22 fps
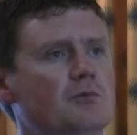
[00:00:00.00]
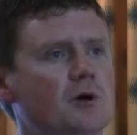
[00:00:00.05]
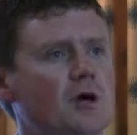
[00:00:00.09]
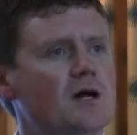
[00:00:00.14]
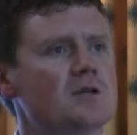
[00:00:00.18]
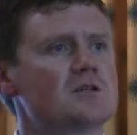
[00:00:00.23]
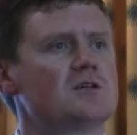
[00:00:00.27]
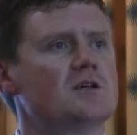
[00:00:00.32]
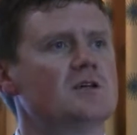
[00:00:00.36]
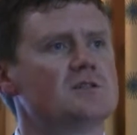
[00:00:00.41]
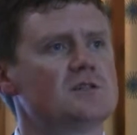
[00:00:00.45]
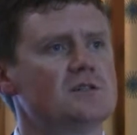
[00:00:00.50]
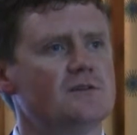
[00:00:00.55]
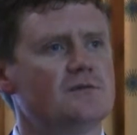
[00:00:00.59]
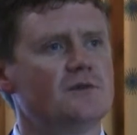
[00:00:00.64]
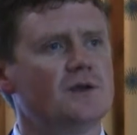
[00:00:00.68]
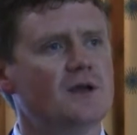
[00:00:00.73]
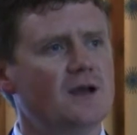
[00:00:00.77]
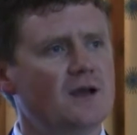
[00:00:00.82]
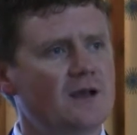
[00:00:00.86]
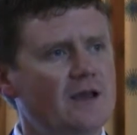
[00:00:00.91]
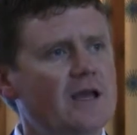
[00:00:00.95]
process if
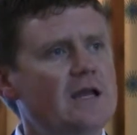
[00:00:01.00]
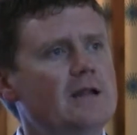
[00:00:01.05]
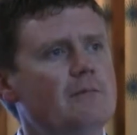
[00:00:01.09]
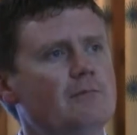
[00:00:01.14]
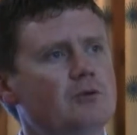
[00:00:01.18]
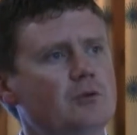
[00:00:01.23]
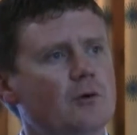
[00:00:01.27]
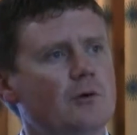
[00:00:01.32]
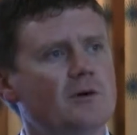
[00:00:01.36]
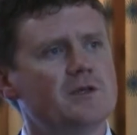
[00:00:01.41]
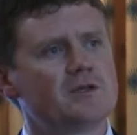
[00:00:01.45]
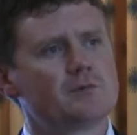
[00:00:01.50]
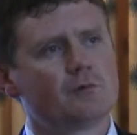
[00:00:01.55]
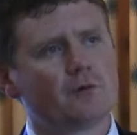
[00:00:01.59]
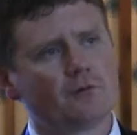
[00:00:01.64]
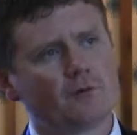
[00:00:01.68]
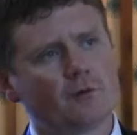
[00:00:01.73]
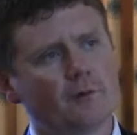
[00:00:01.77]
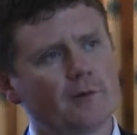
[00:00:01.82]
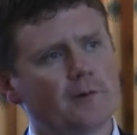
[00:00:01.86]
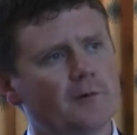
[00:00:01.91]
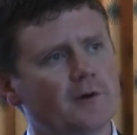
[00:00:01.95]
an employee is
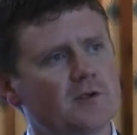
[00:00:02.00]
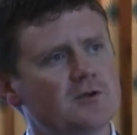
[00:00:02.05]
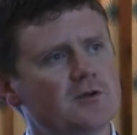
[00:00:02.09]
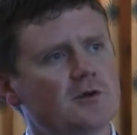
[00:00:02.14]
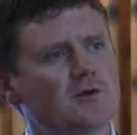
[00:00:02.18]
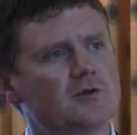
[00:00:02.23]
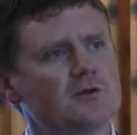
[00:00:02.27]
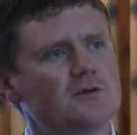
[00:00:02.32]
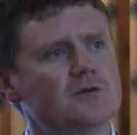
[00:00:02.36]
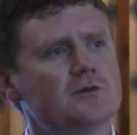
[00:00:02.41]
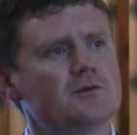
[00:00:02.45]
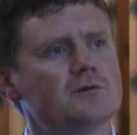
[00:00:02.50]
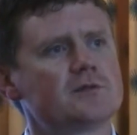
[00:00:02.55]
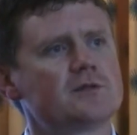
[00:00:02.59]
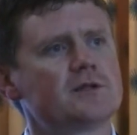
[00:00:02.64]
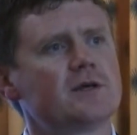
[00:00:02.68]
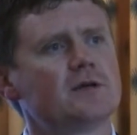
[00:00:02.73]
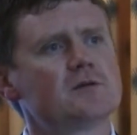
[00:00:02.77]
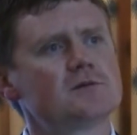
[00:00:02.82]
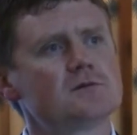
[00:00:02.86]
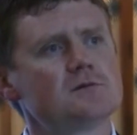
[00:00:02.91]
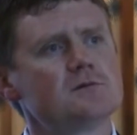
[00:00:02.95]
performing research in 2
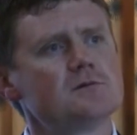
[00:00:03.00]
states.